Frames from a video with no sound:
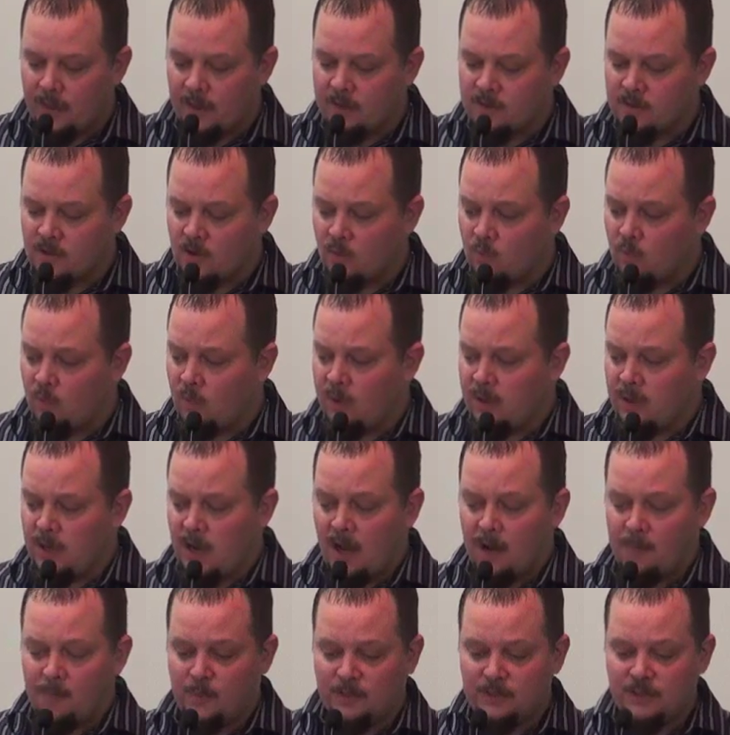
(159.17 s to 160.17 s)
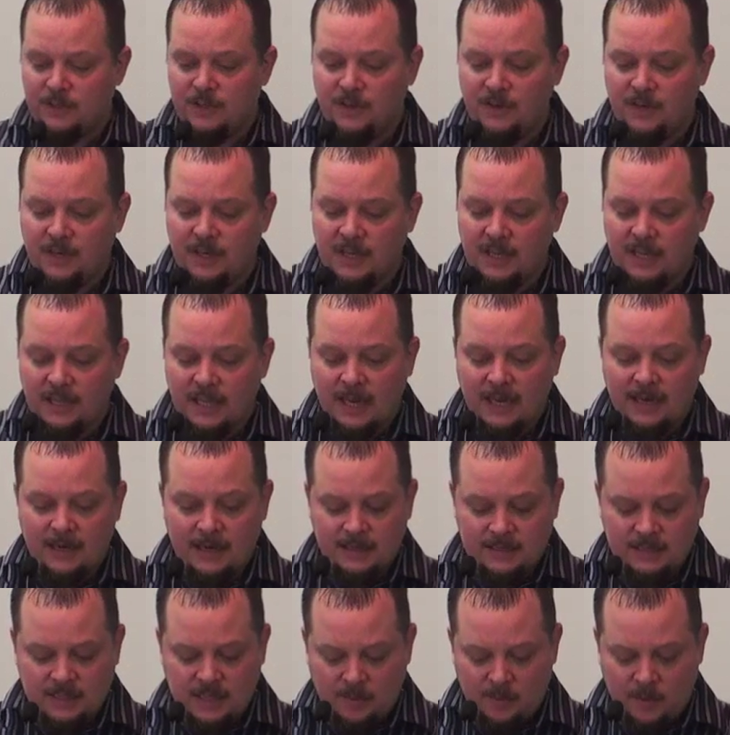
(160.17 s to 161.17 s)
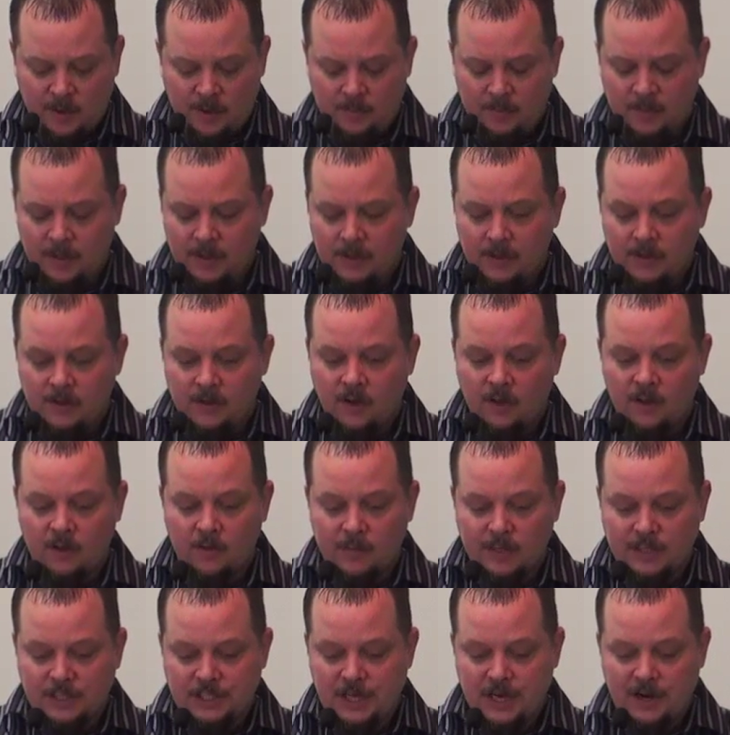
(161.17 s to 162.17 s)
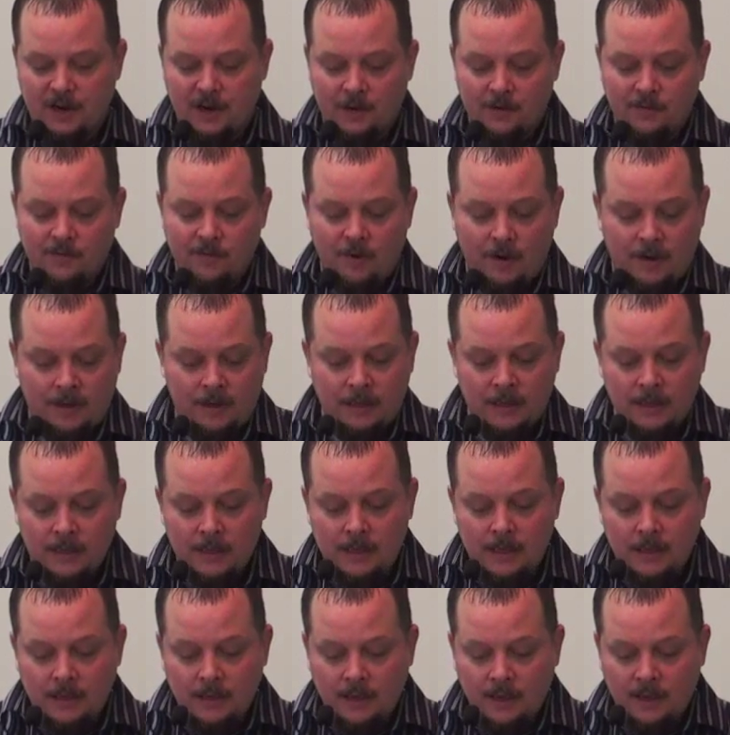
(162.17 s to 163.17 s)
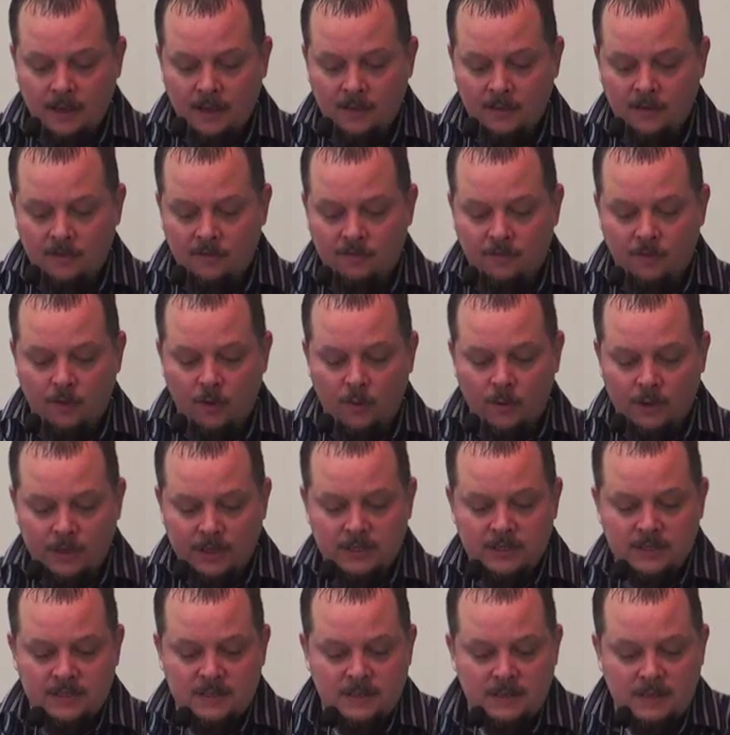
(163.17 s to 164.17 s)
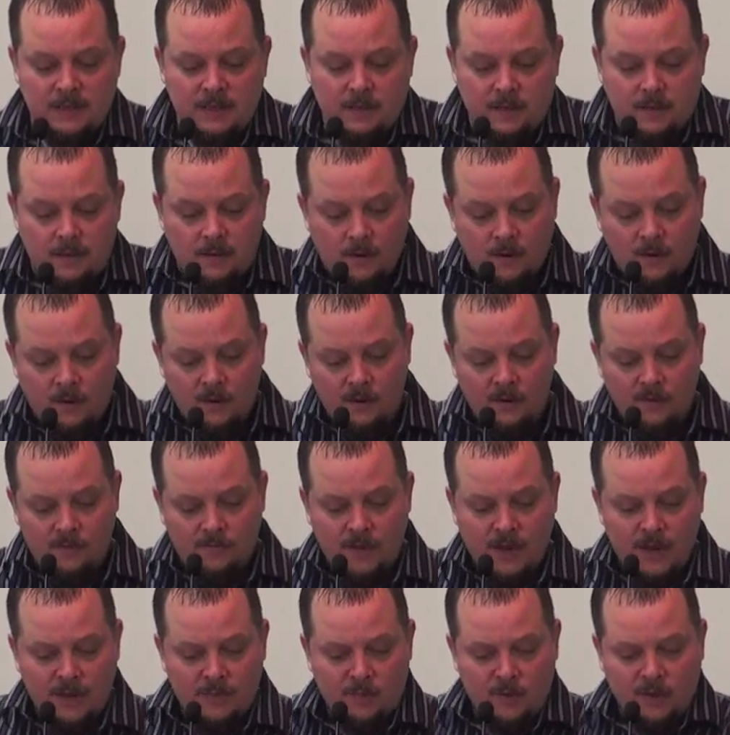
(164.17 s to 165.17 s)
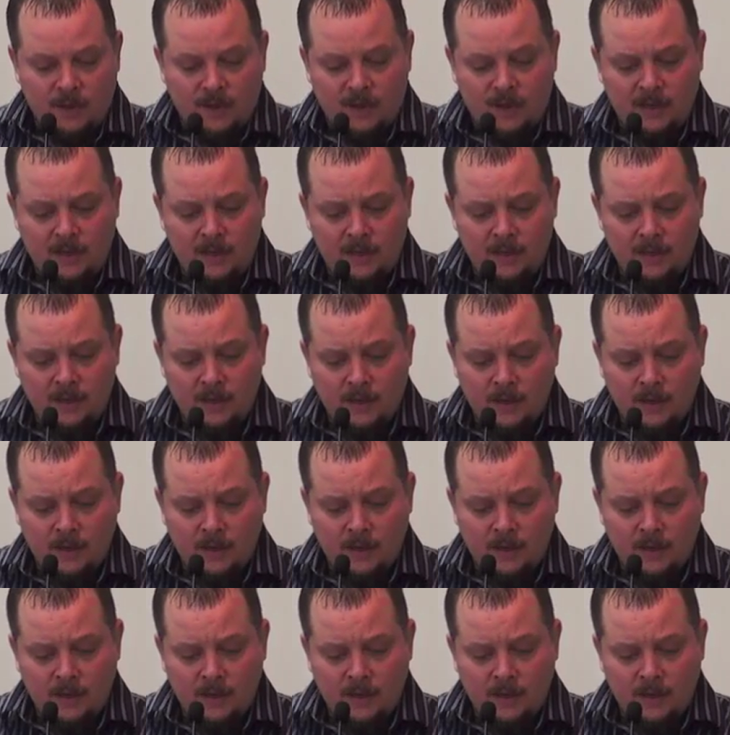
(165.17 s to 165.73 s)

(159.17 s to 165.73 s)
So one opportunity that has come up on the missionary front, the Floyds are a family